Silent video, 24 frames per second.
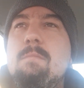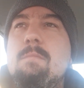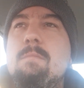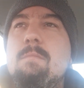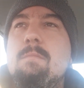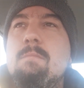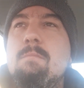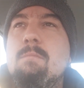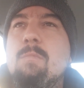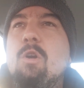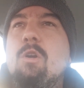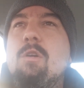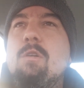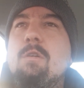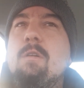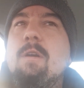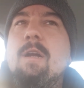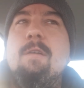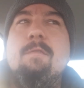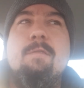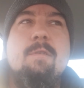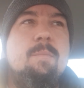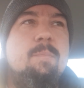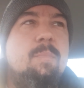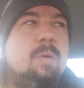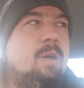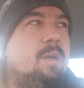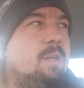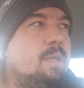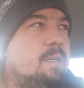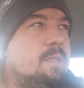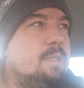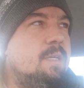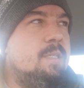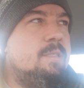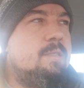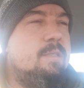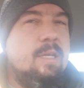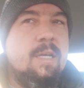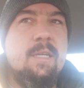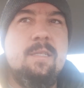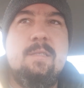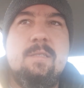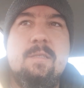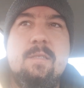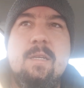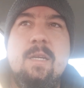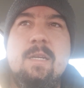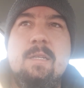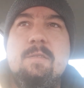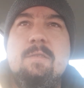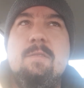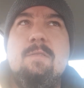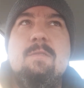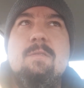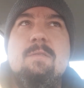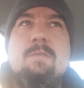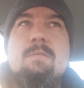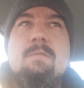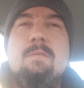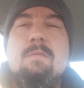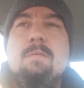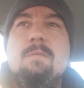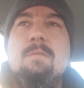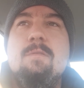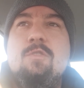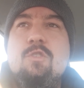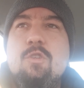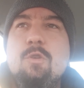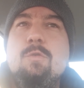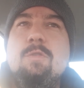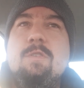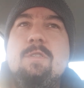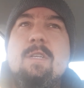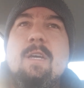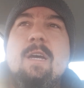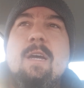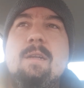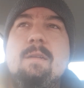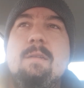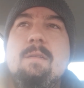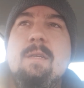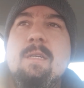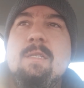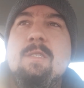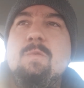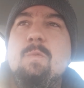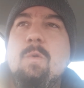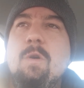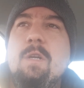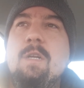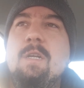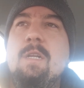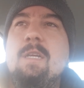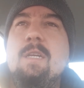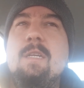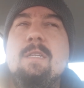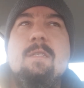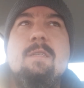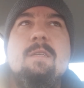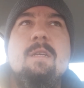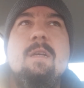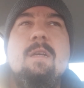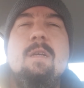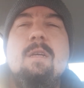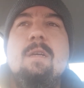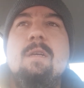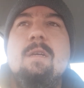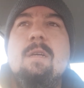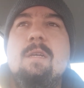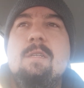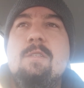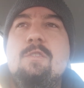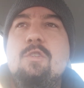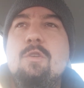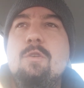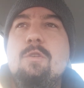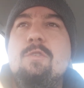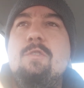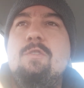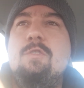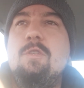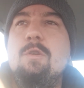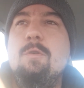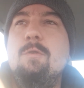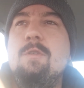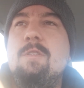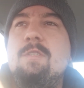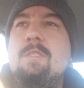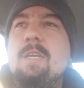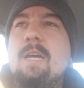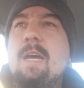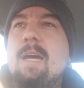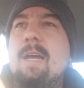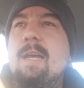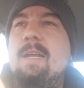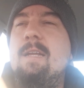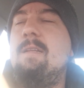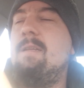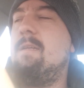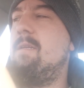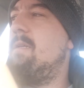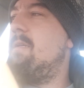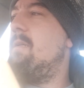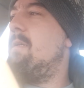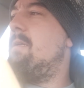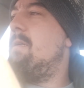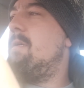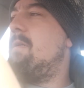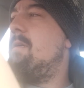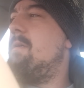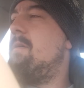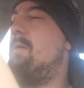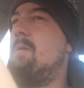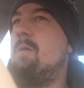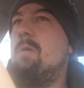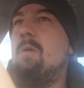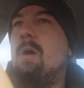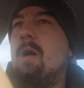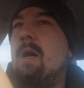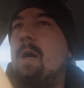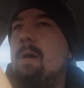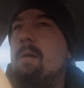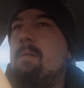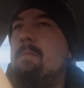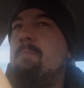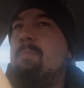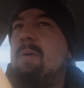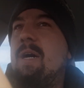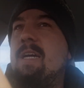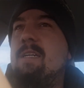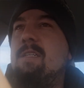murder everybody. It's suicide. That's what it is. Suicide by